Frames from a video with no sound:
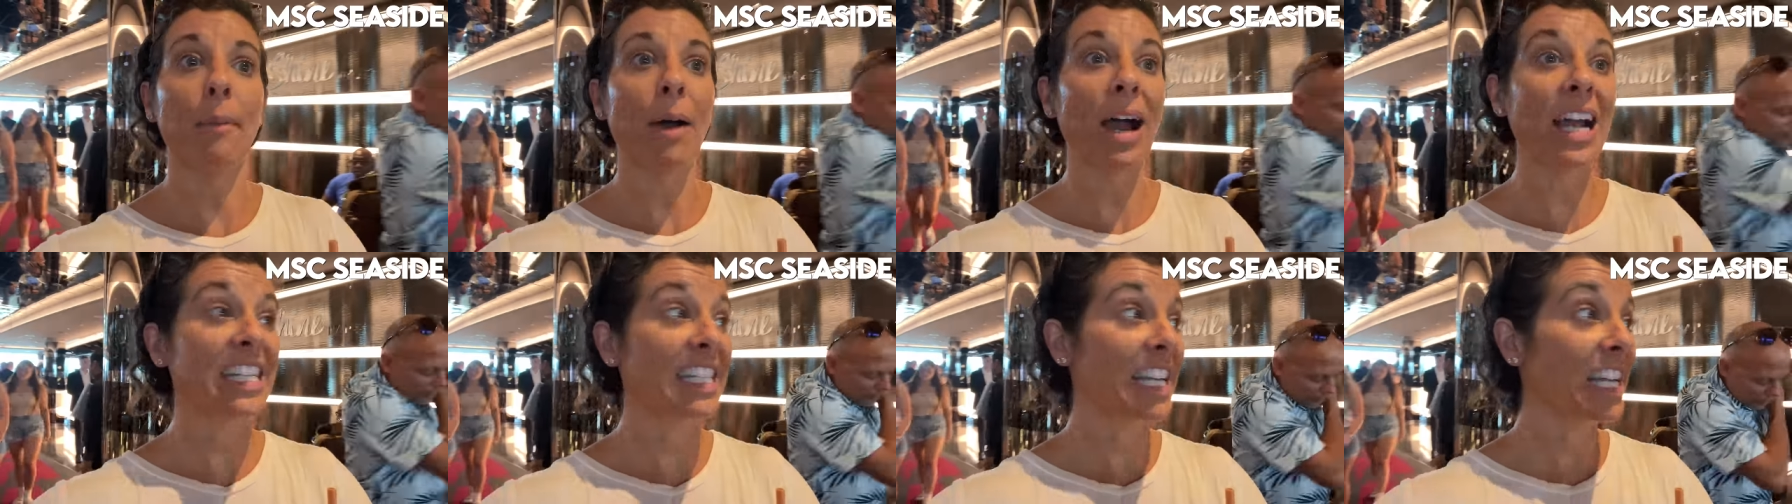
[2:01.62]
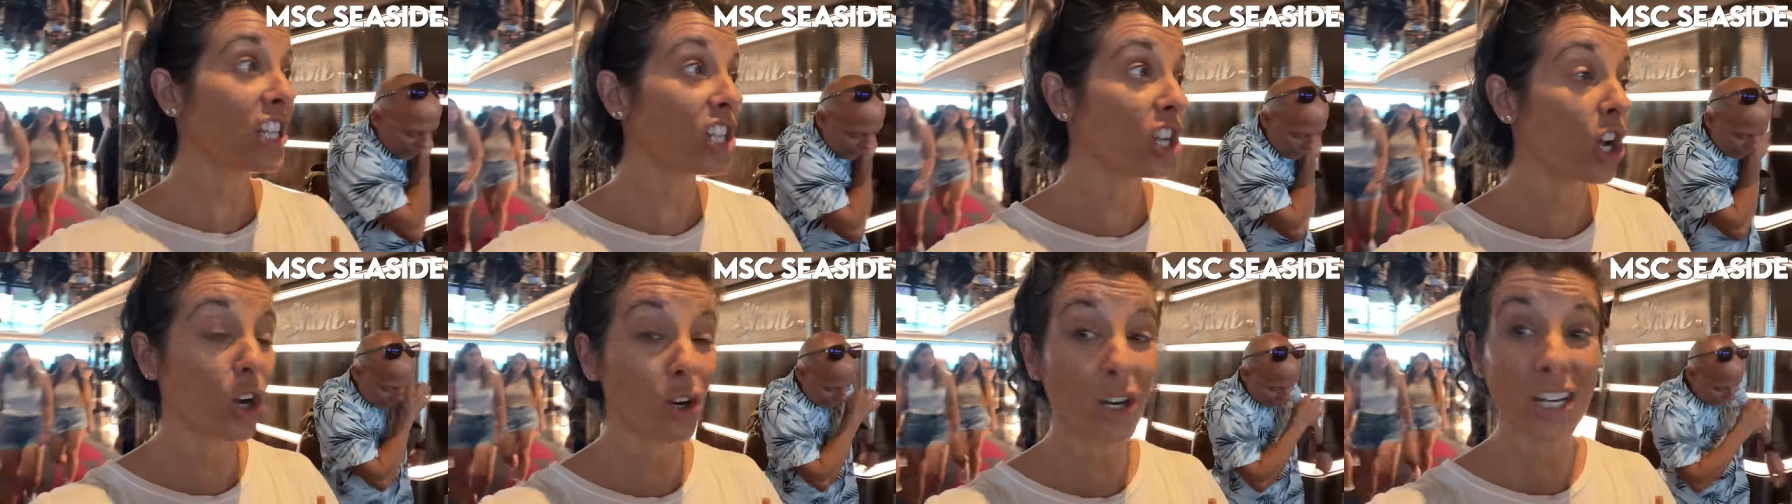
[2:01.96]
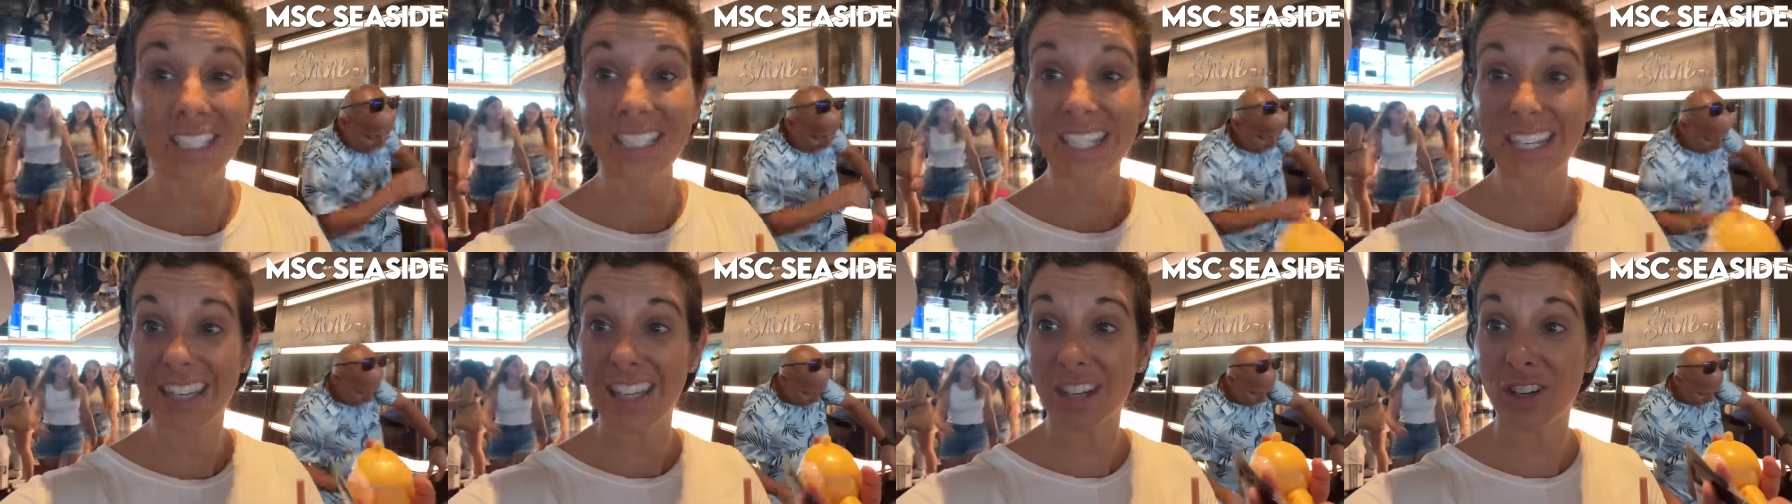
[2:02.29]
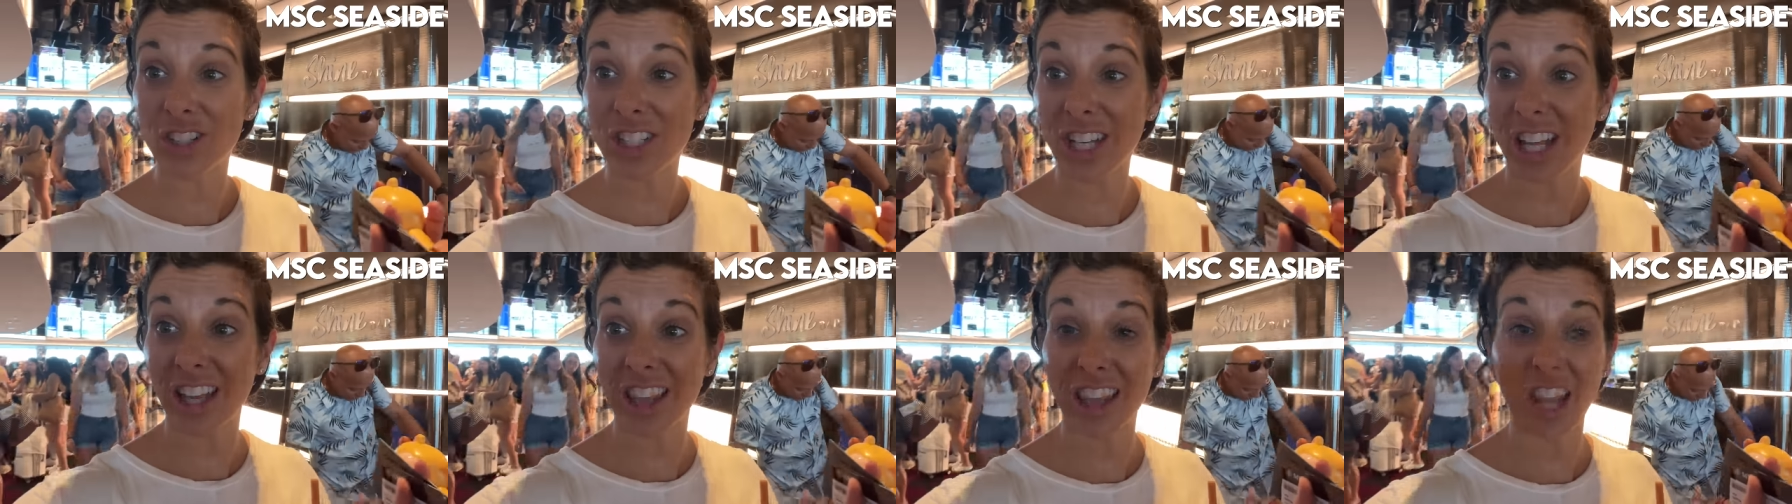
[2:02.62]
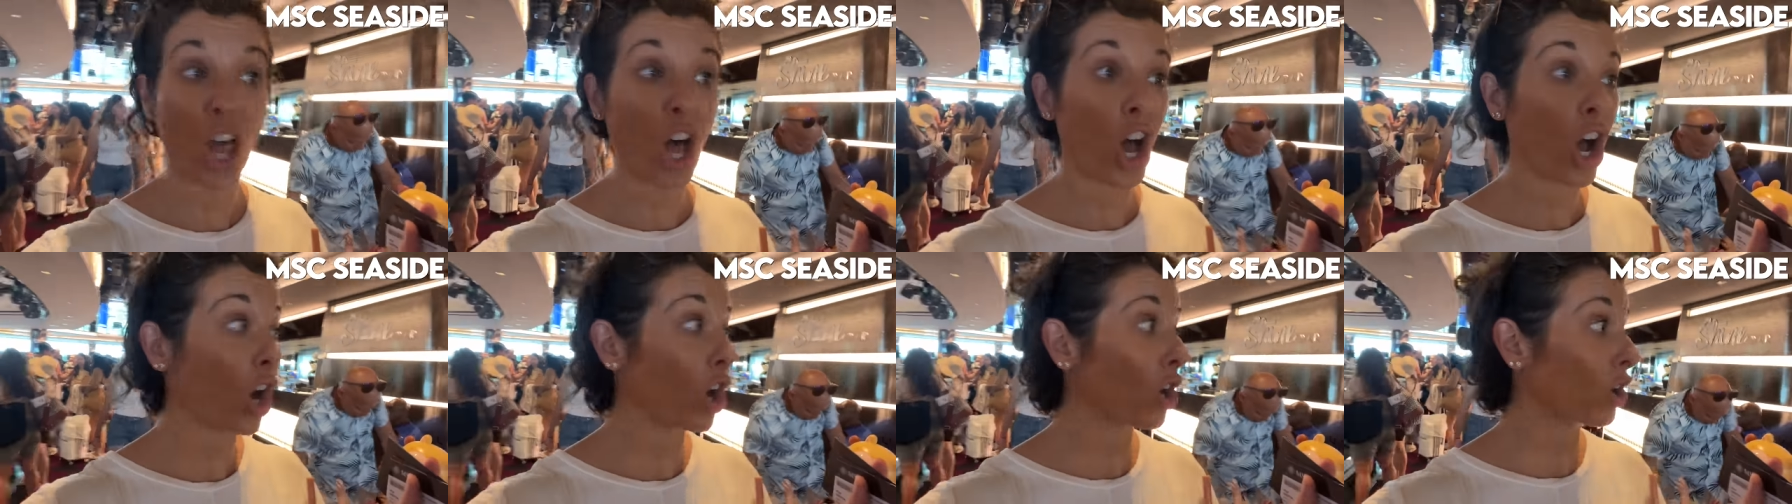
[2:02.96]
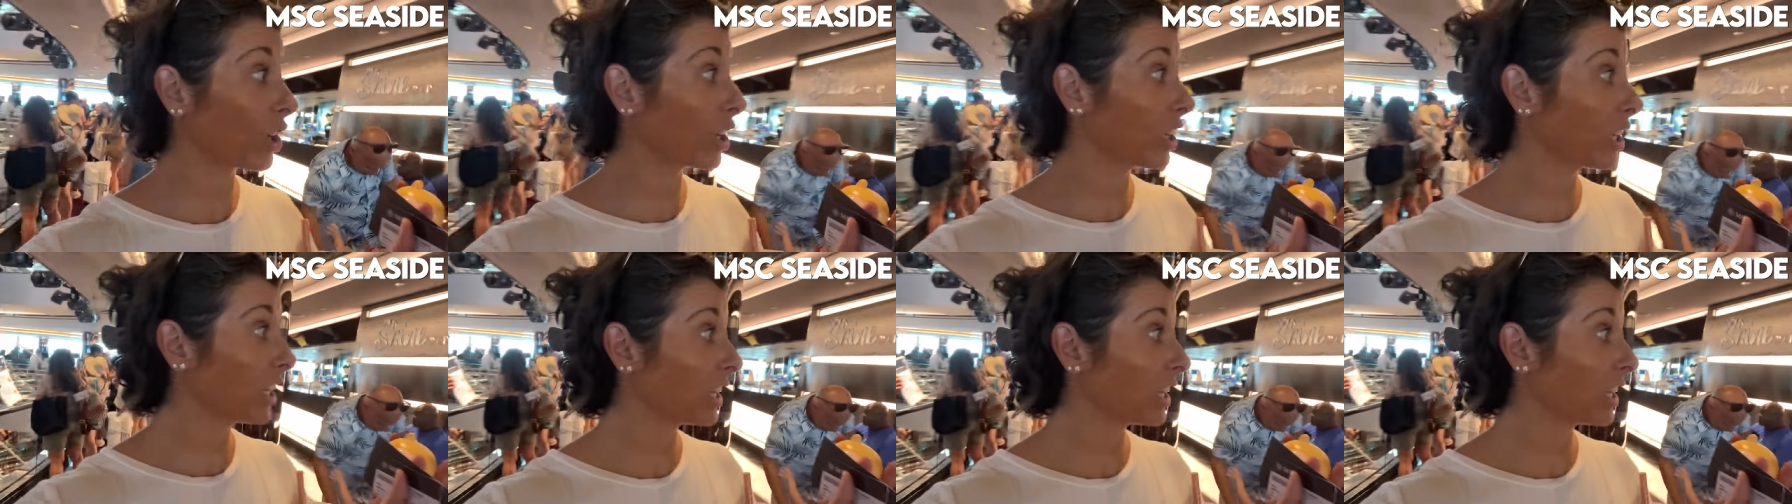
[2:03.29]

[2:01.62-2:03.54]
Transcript: I did notice that there's a long